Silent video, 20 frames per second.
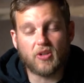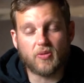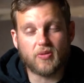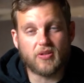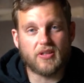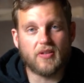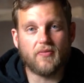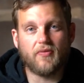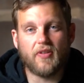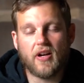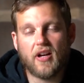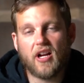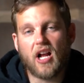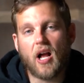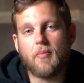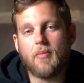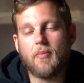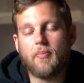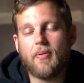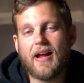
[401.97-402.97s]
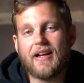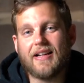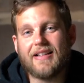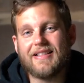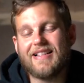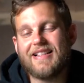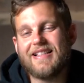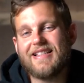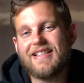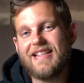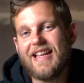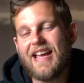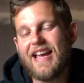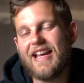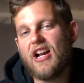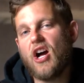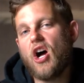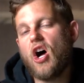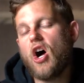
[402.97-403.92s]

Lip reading: which is a very common practice, instead